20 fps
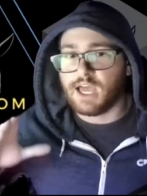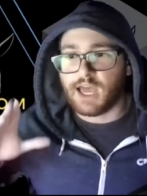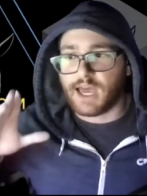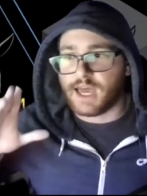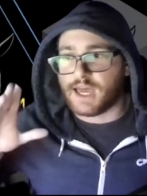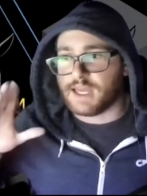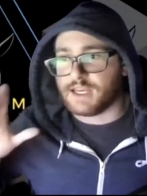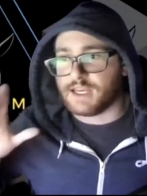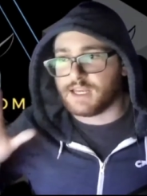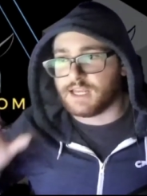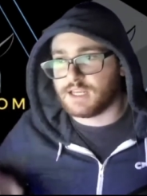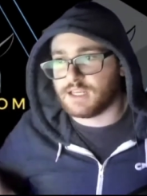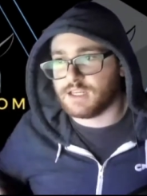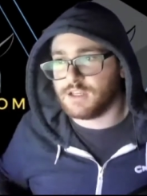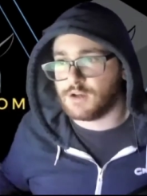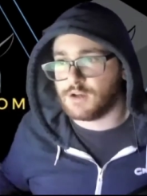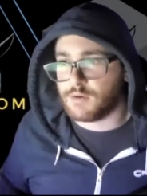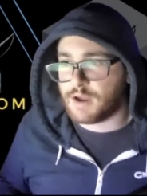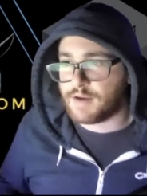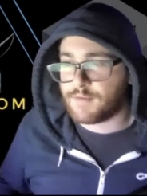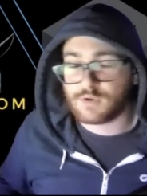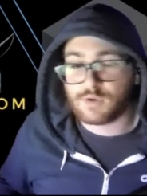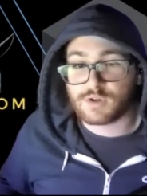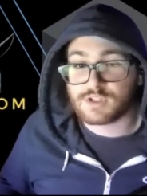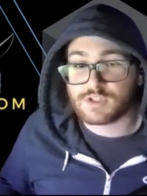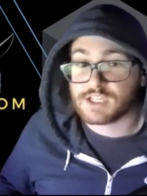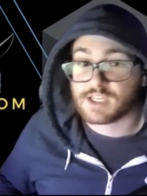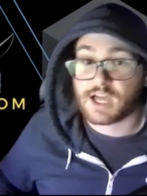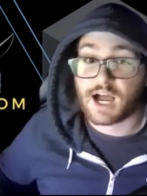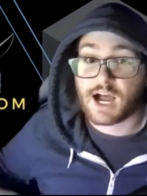And everyone
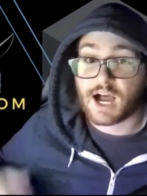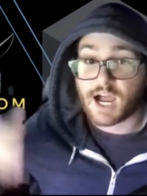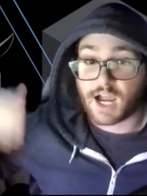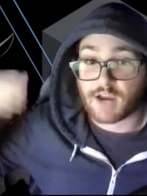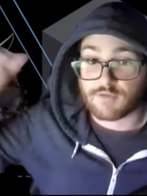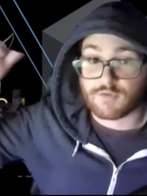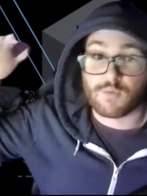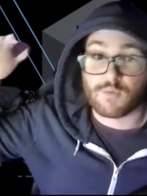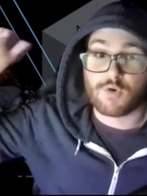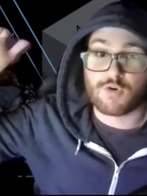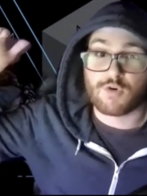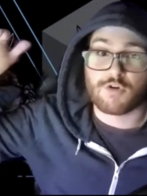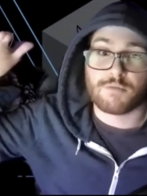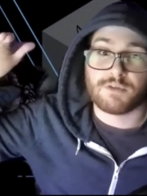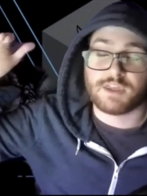looks at the high reward,